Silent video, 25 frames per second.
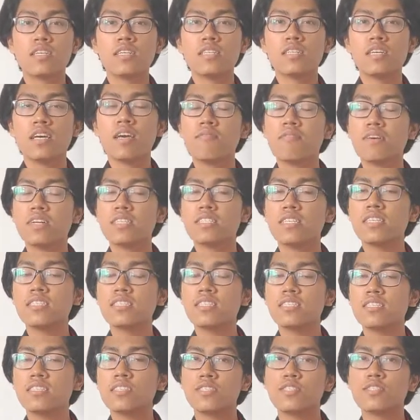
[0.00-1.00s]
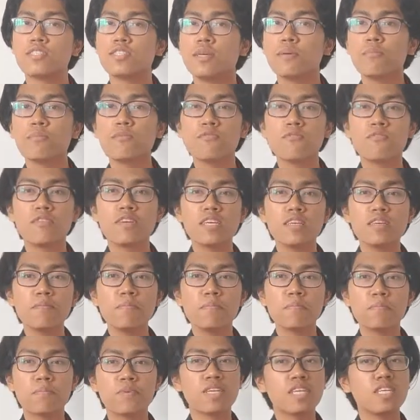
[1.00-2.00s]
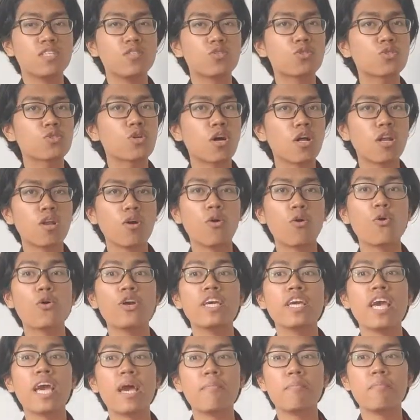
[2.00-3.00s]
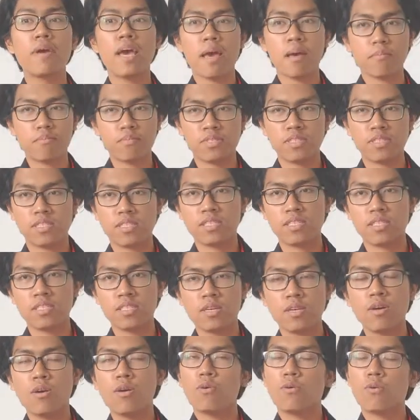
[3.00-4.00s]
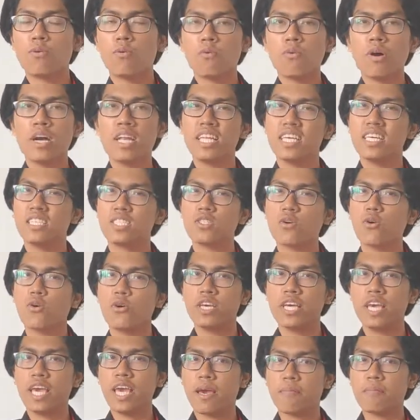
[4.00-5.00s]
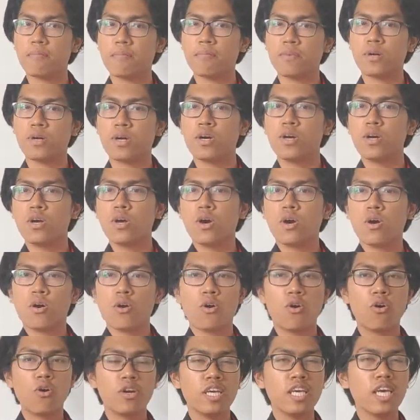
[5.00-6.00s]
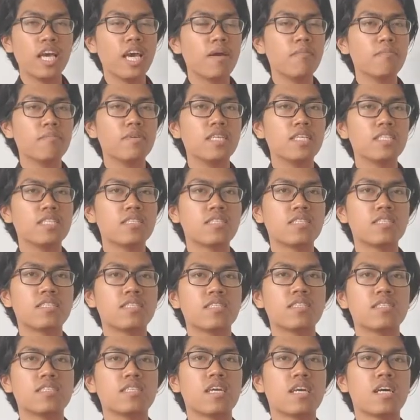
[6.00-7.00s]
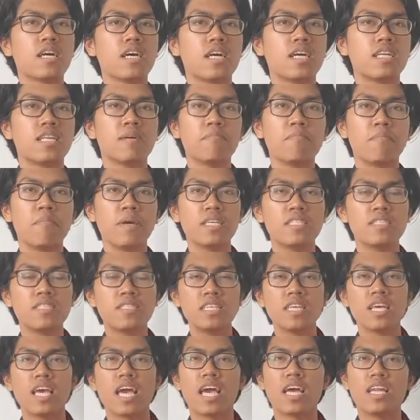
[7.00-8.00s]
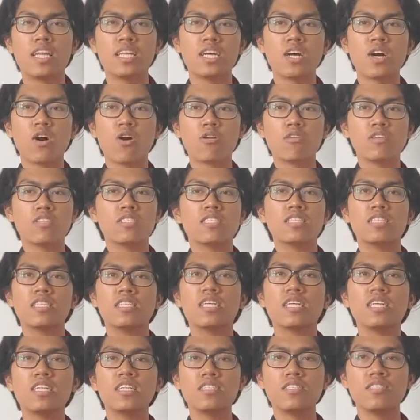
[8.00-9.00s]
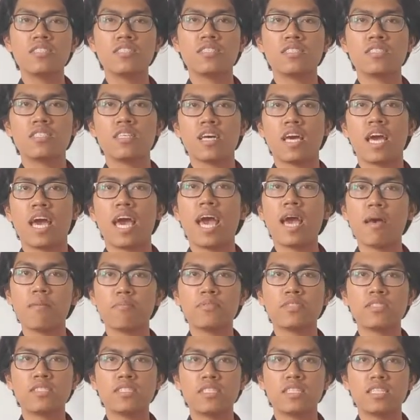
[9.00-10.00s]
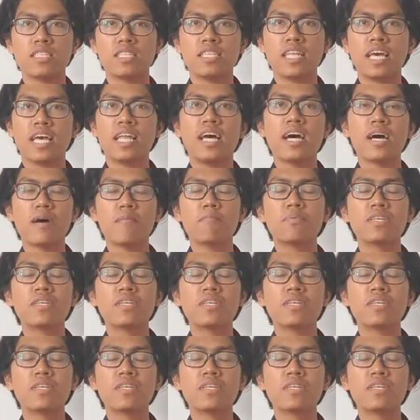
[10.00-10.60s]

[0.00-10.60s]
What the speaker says: The advantage is removing pre-installed OEM apps. What is OEM? OEM is the basic and the original apps that are